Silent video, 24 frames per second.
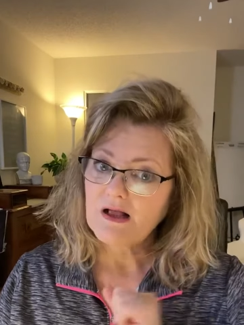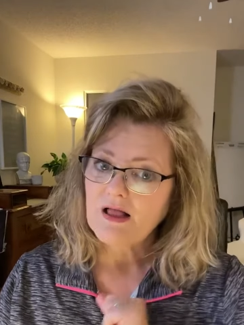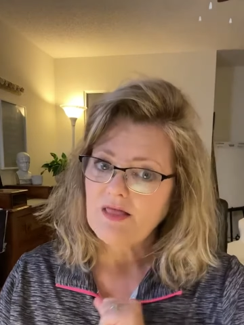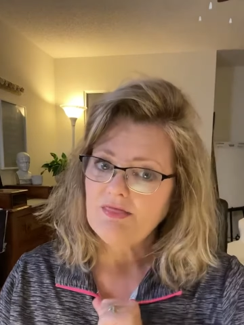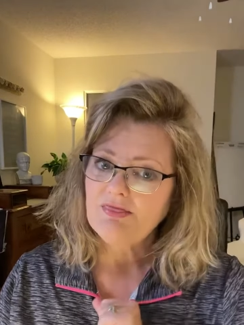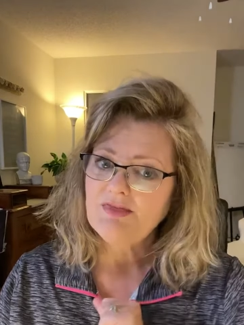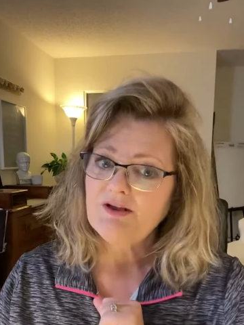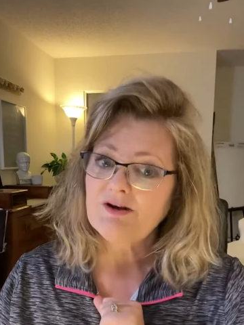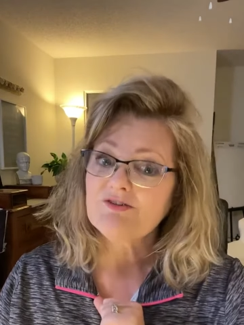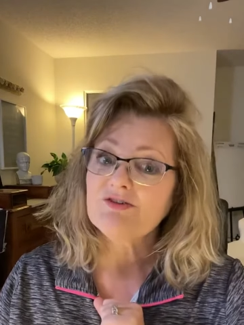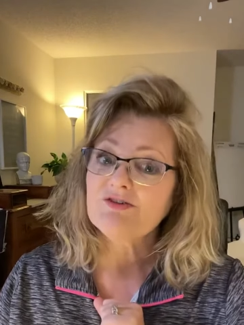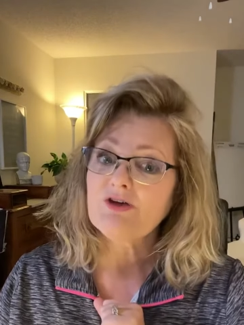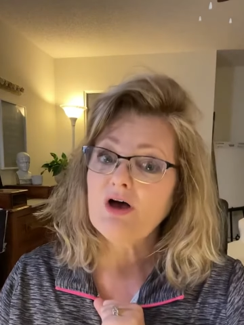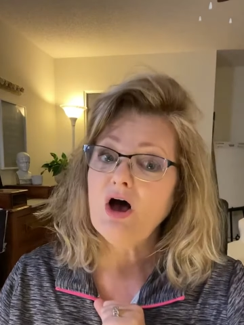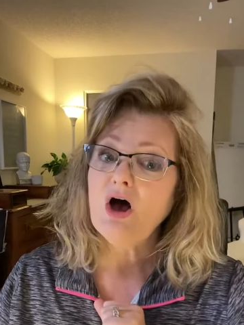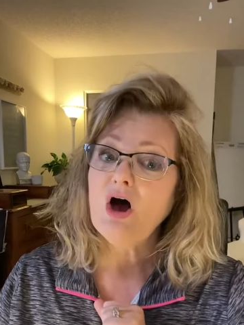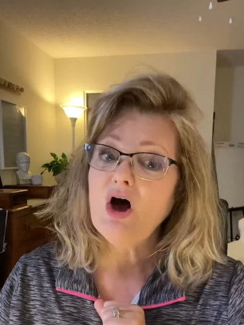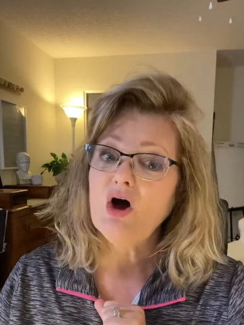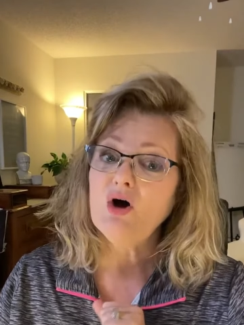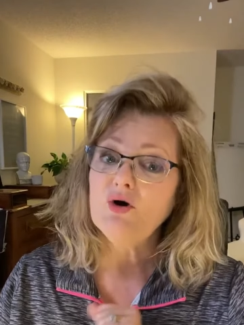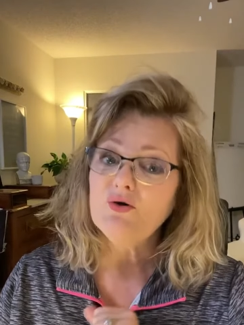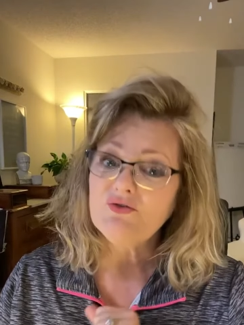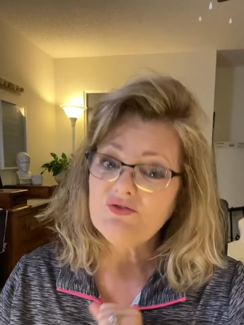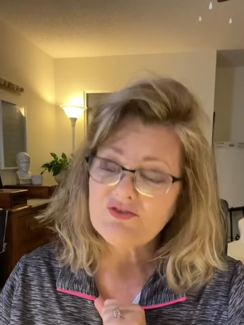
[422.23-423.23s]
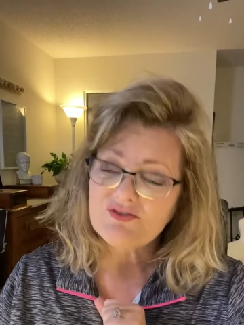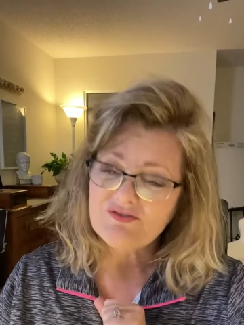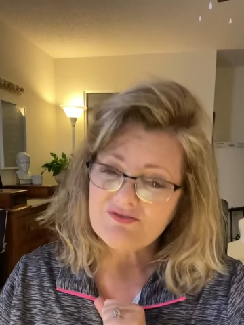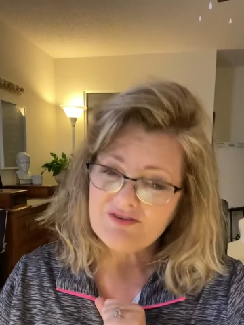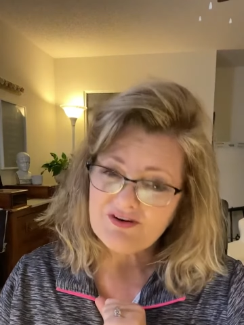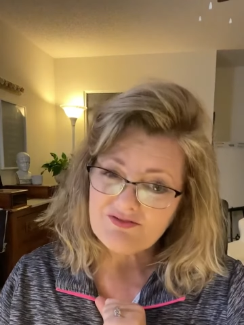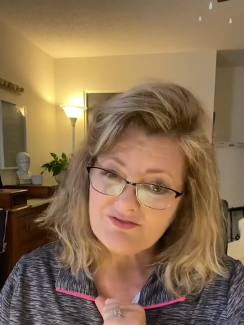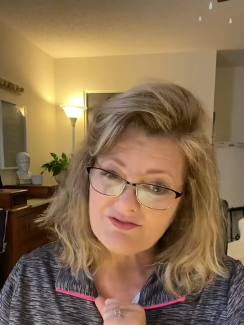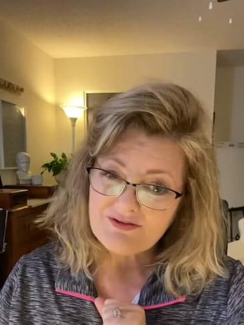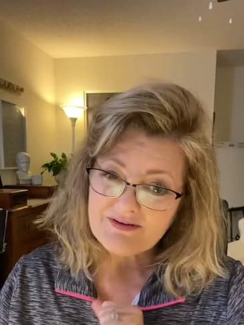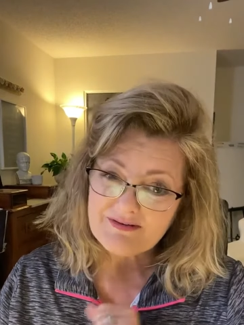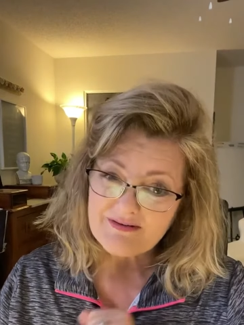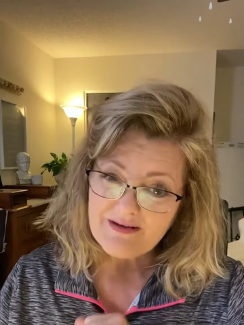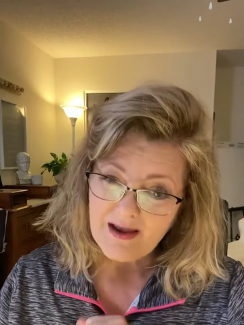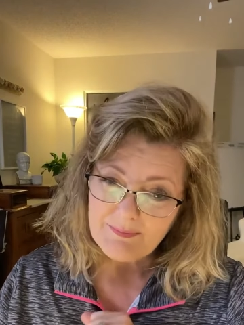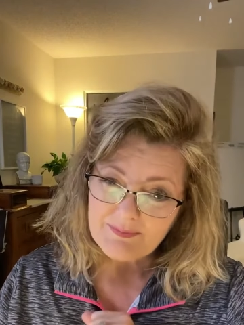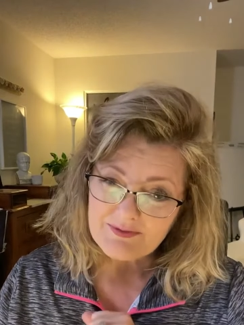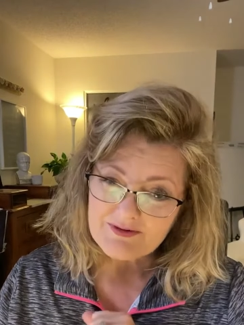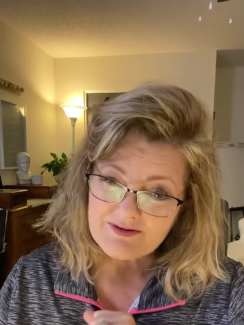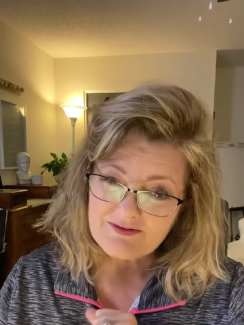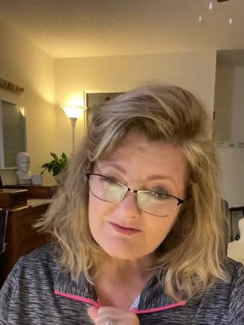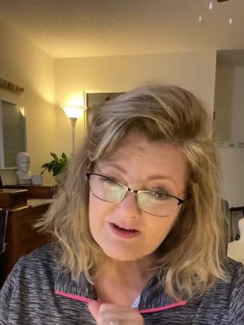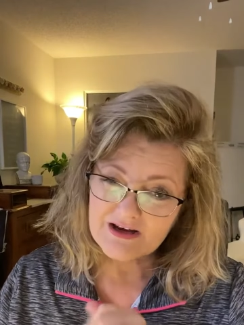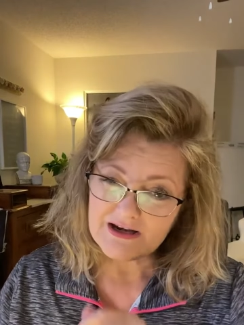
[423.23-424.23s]
there's a host of different
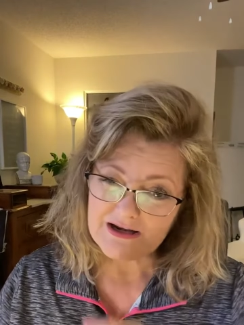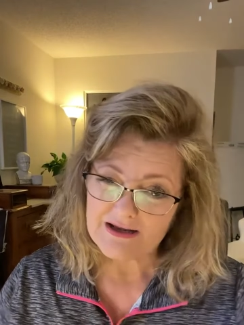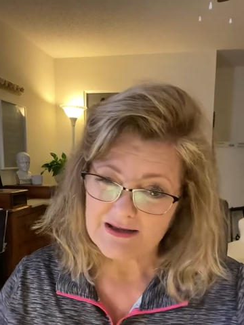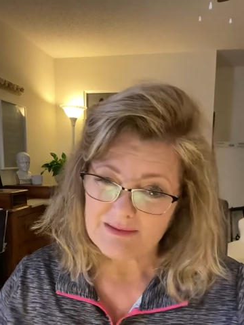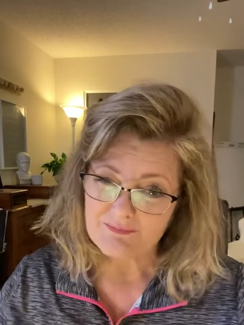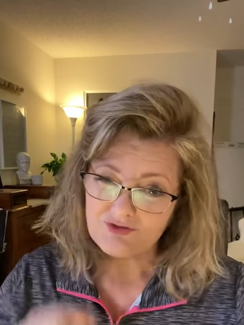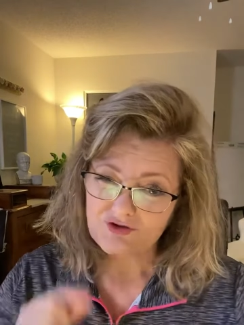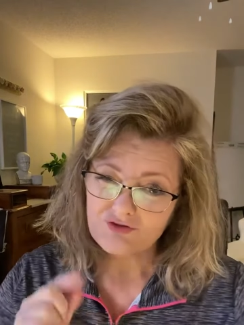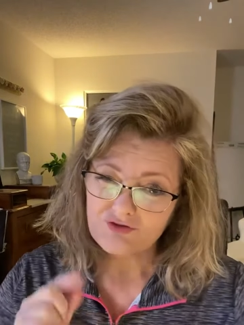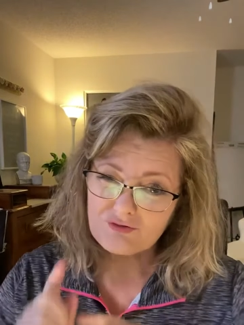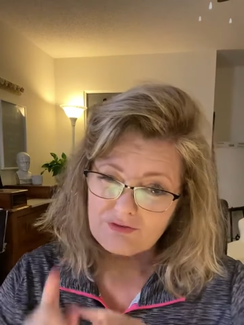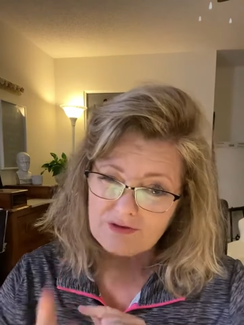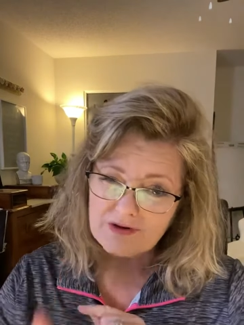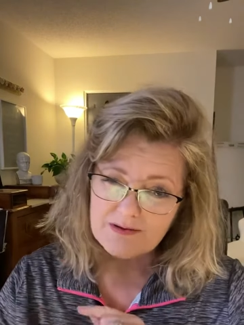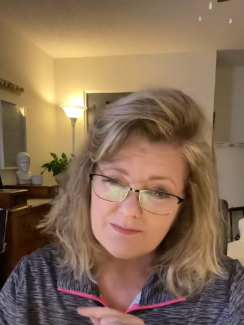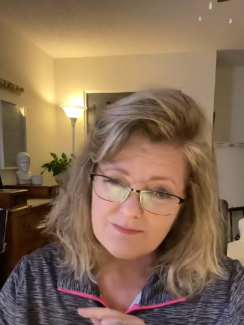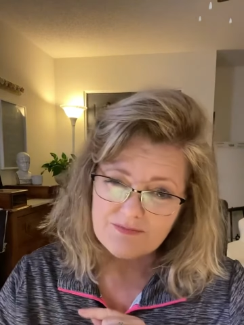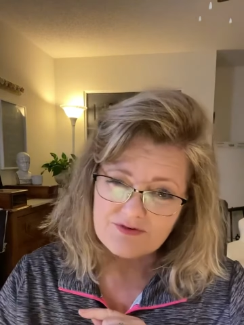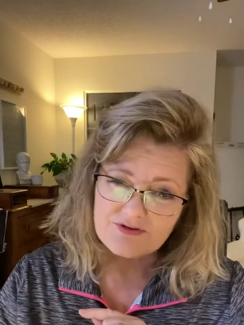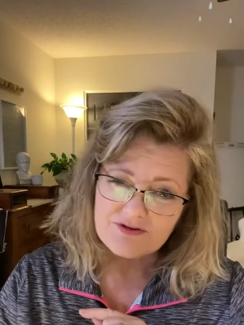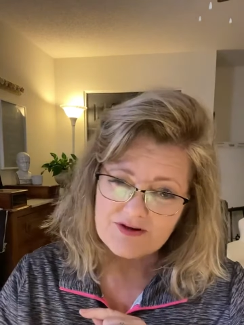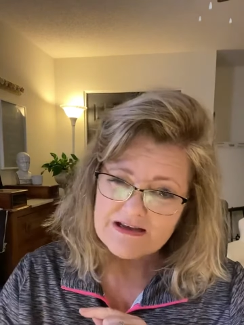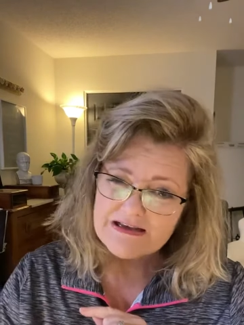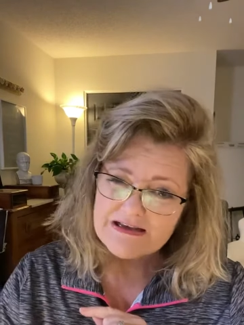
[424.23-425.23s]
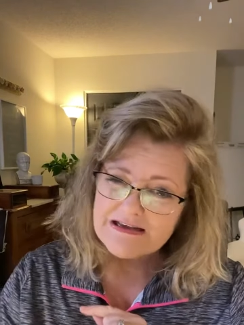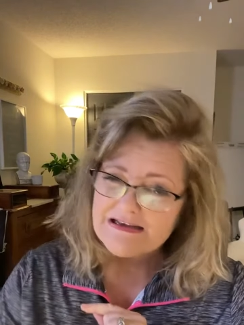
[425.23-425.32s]
types of income streams.